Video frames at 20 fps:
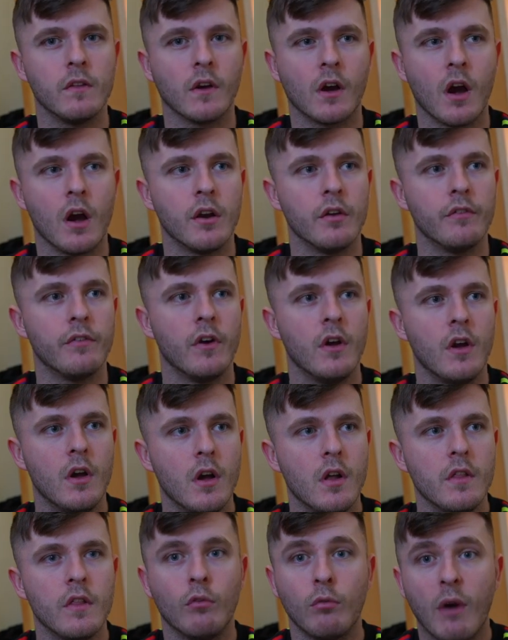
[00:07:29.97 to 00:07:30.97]
kind of
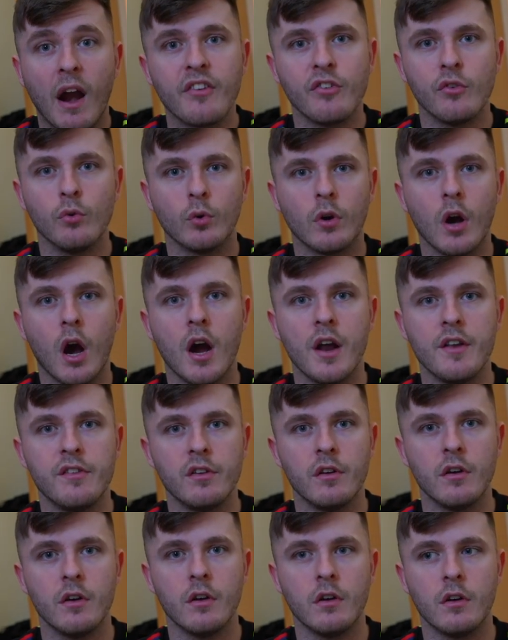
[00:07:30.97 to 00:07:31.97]
the rational guy
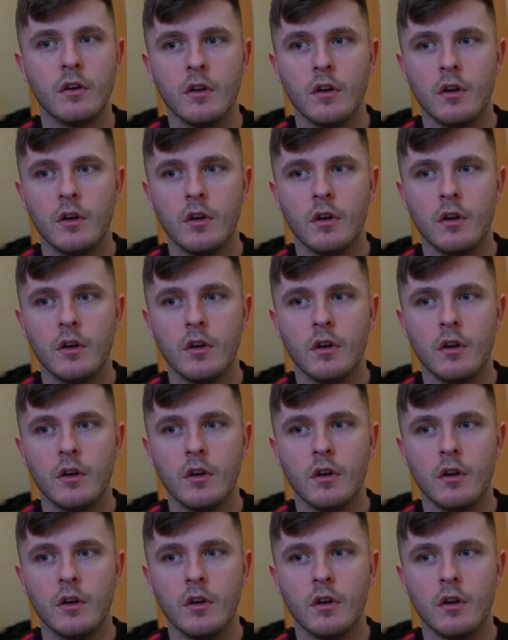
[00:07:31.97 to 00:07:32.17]
to